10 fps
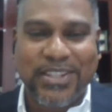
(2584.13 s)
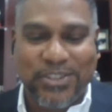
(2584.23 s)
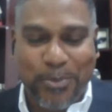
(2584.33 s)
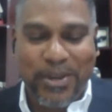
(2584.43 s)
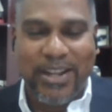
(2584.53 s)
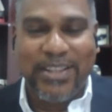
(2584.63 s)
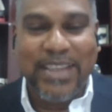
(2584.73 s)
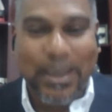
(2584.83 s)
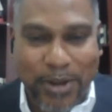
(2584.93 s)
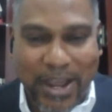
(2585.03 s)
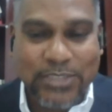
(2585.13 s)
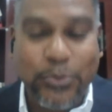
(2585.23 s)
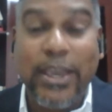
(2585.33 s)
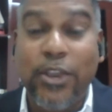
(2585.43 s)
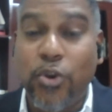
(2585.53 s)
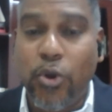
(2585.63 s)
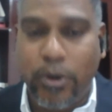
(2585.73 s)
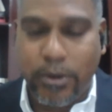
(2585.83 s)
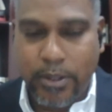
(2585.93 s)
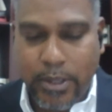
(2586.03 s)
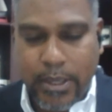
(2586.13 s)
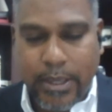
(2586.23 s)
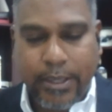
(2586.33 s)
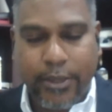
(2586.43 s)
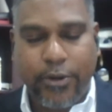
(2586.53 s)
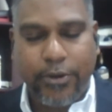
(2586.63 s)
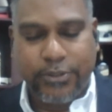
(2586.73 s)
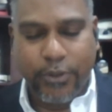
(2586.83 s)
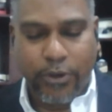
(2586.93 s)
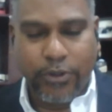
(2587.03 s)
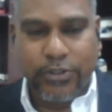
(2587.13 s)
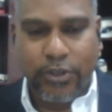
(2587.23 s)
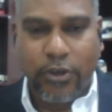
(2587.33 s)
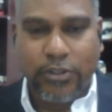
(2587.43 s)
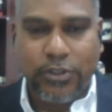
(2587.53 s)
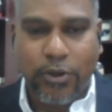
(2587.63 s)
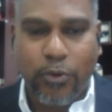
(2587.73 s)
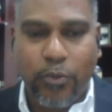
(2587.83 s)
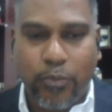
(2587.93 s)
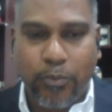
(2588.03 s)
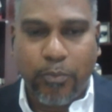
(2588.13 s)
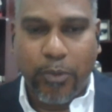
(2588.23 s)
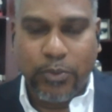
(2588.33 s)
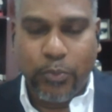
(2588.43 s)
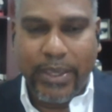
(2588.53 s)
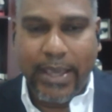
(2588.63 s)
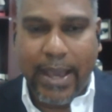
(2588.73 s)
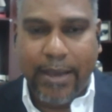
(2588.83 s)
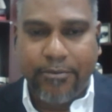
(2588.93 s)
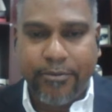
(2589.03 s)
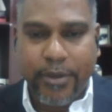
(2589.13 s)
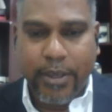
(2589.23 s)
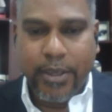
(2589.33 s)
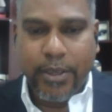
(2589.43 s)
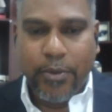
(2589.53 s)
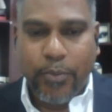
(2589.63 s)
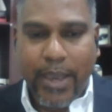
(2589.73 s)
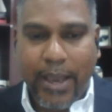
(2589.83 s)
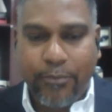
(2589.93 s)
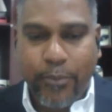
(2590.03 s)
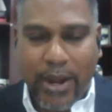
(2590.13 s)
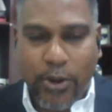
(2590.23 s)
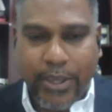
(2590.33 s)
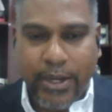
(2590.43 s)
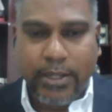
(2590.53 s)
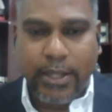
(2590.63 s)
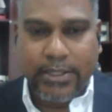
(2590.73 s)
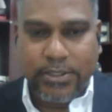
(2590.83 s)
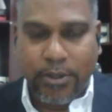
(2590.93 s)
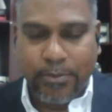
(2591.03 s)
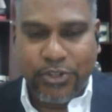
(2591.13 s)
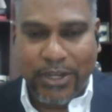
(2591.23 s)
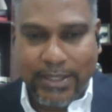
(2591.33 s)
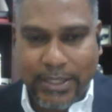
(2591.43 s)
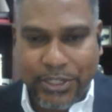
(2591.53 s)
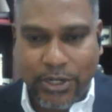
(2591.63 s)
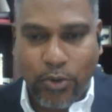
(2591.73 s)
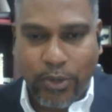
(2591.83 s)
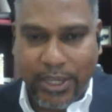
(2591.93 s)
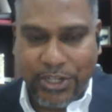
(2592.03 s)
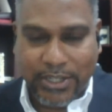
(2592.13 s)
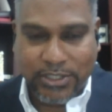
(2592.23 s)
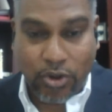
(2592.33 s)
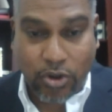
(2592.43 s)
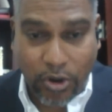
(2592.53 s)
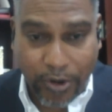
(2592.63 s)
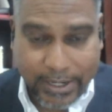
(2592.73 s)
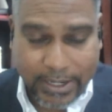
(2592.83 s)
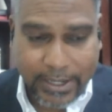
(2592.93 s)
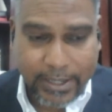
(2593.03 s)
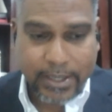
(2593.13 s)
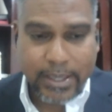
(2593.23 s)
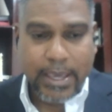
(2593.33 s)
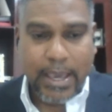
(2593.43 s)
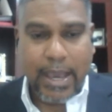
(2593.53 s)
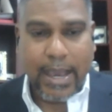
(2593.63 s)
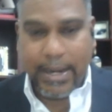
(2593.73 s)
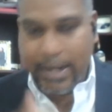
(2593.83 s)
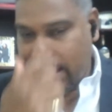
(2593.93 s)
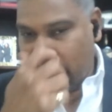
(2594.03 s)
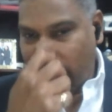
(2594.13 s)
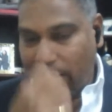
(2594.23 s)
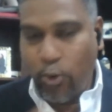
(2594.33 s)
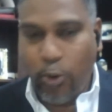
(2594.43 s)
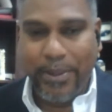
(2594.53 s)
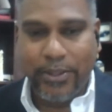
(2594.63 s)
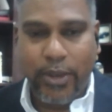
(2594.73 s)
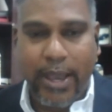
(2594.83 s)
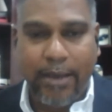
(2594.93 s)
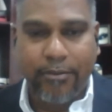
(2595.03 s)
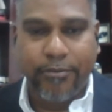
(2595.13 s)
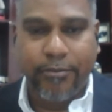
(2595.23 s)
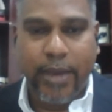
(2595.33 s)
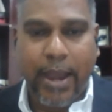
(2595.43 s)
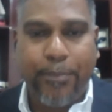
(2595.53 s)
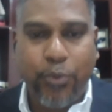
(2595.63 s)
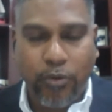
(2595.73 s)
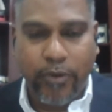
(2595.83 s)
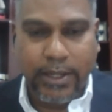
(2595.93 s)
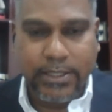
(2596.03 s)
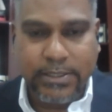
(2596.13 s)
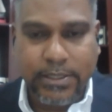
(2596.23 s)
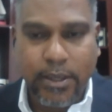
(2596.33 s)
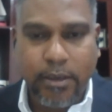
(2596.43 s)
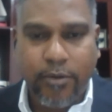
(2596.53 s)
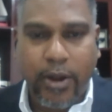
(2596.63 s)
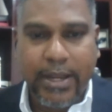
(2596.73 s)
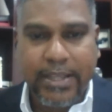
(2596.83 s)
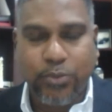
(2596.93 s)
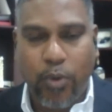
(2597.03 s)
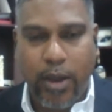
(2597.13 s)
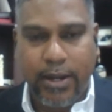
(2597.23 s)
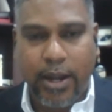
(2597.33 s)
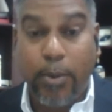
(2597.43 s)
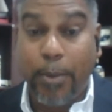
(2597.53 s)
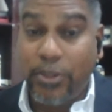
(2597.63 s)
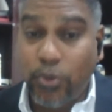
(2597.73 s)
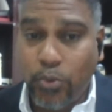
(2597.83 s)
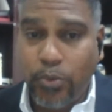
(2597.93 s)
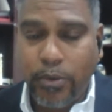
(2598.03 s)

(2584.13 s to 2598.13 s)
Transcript: coming on the table as we grow, you know. But we are looking at some strategic locations currently, and we are hoping to have approvals for at least 1 or probably 2 in